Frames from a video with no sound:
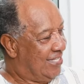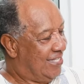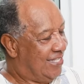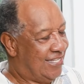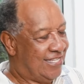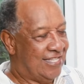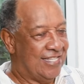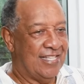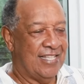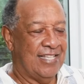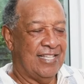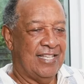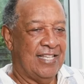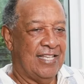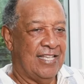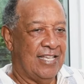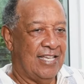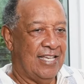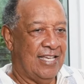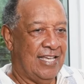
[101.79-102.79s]
Yeah.
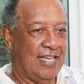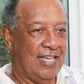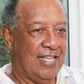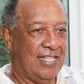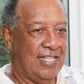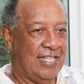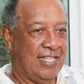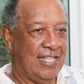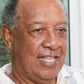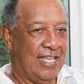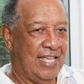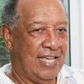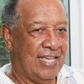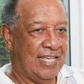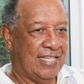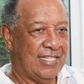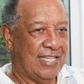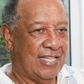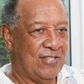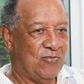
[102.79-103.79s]
And then
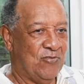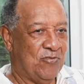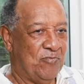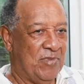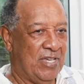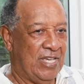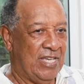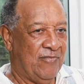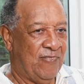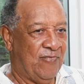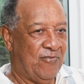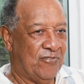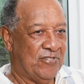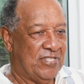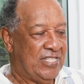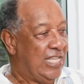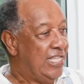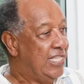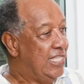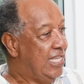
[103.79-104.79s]
he said to me, eh, for
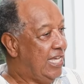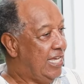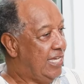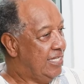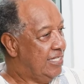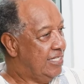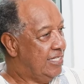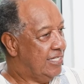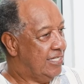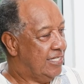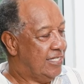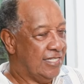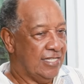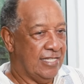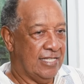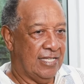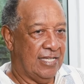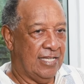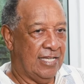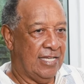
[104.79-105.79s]
10 days,
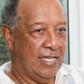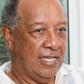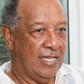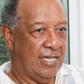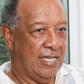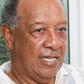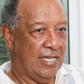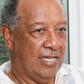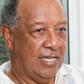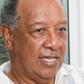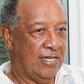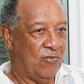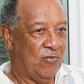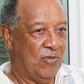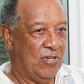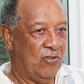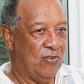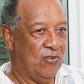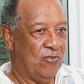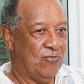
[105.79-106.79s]
uh,
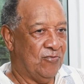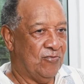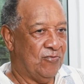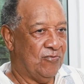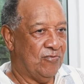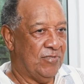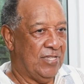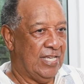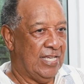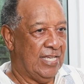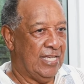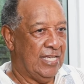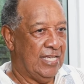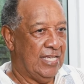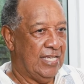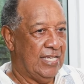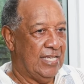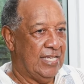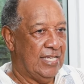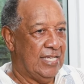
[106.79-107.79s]
we go to the
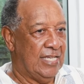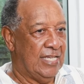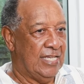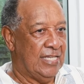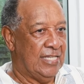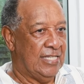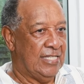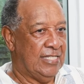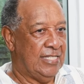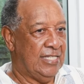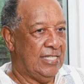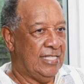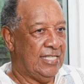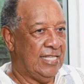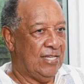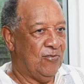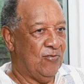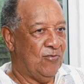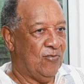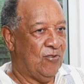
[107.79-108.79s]

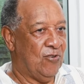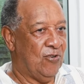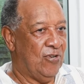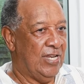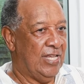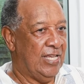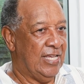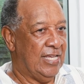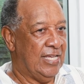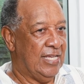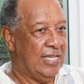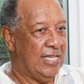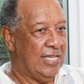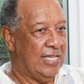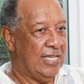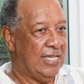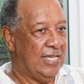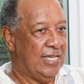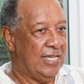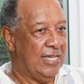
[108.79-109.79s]
city who calling
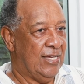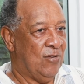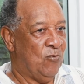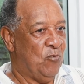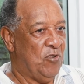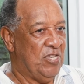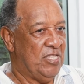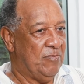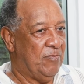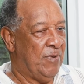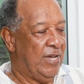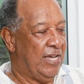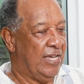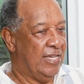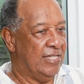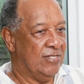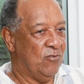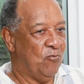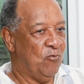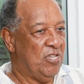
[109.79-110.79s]
uh, eh, Witbank
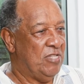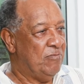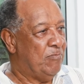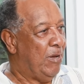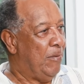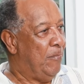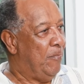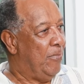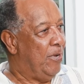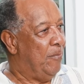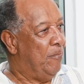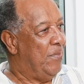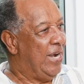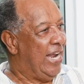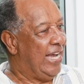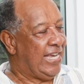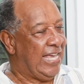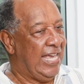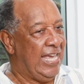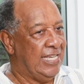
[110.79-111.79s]
is Witbank
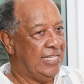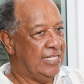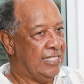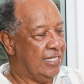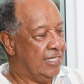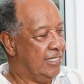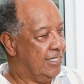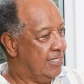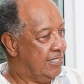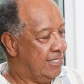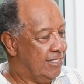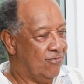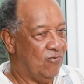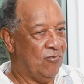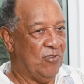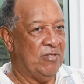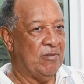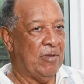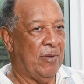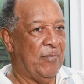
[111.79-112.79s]
Black Aces. Yeah,
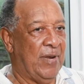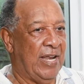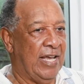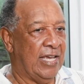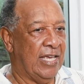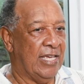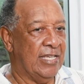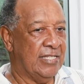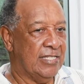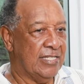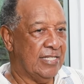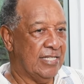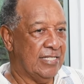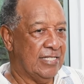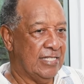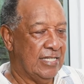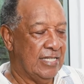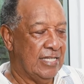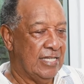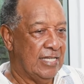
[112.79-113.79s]
Witbank Black
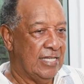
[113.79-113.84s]
Aces.